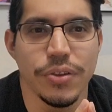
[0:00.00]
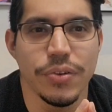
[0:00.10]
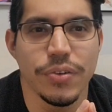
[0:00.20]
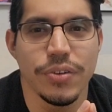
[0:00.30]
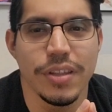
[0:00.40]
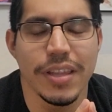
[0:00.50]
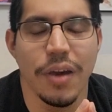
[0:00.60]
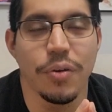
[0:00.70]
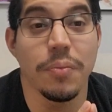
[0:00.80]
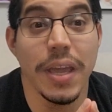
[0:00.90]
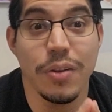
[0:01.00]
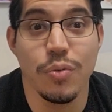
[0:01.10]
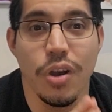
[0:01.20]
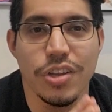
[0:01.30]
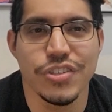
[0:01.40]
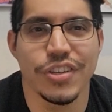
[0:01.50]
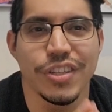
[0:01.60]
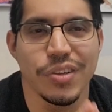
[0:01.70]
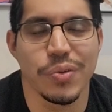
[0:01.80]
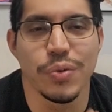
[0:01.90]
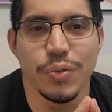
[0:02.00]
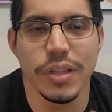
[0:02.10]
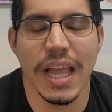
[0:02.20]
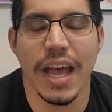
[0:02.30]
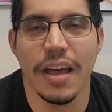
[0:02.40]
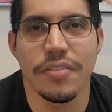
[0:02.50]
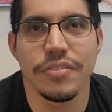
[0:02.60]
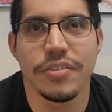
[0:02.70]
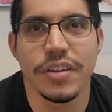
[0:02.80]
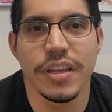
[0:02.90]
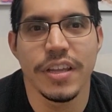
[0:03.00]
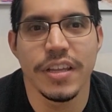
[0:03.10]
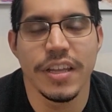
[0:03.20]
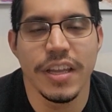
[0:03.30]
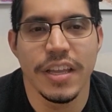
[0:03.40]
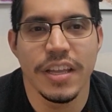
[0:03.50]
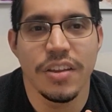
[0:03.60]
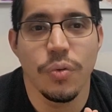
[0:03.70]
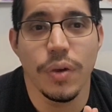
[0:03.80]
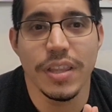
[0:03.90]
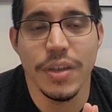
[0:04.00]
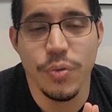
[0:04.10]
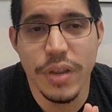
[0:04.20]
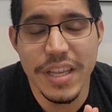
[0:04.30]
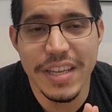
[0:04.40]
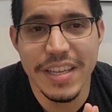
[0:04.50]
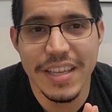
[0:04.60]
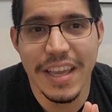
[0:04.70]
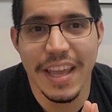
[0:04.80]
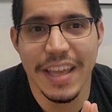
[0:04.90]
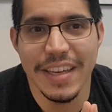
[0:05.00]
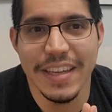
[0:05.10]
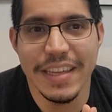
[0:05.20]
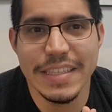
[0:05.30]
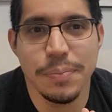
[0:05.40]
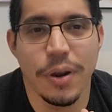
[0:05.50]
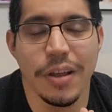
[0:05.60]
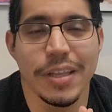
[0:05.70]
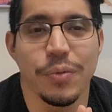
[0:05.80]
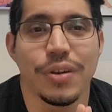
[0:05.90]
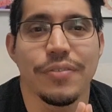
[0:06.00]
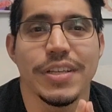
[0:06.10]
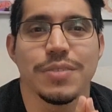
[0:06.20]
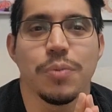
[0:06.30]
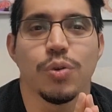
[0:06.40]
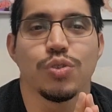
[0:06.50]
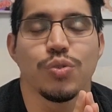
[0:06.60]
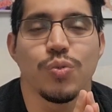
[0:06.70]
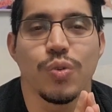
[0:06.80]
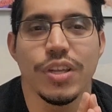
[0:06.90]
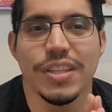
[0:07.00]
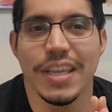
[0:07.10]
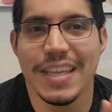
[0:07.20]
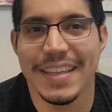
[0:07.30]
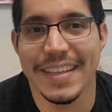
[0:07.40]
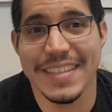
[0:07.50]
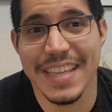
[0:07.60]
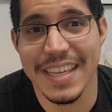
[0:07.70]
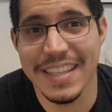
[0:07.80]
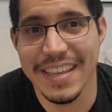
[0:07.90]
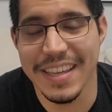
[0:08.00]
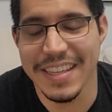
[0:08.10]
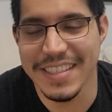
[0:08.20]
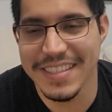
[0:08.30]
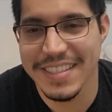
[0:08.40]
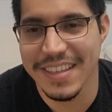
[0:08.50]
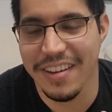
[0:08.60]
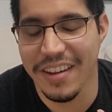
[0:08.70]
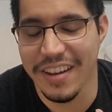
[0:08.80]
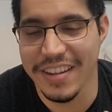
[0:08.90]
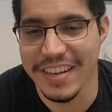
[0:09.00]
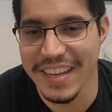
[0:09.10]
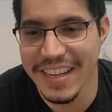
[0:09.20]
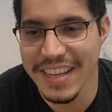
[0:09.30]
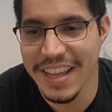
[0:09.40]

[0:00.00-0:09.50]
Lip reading: do that would make Roger and the crew laugh when they read it. And it's probably one of his most ridiculous ideas on